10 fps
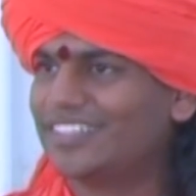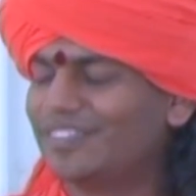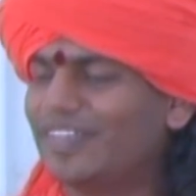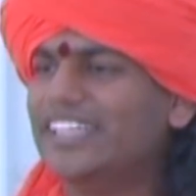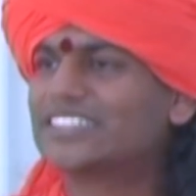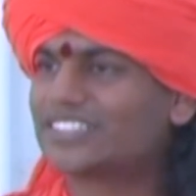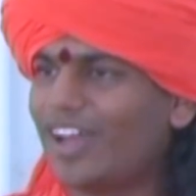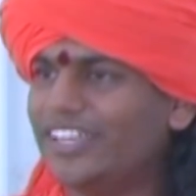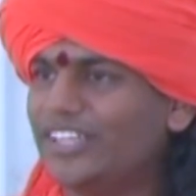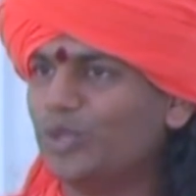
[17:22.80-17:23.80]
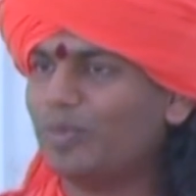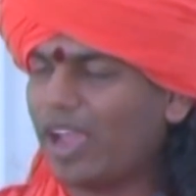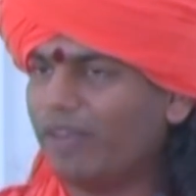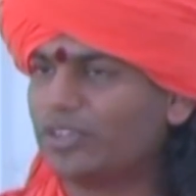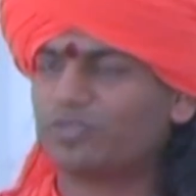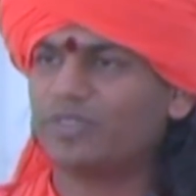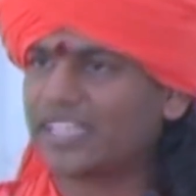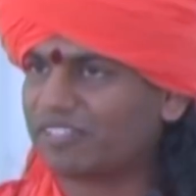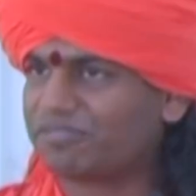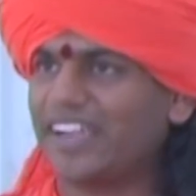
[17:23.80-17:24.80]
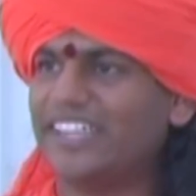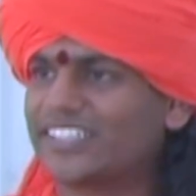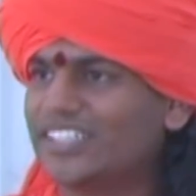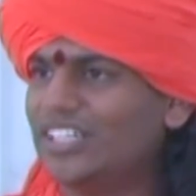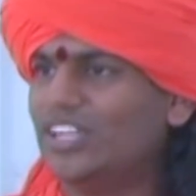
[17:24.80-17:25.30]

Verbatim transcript: Very solid. You may have to, like a fight,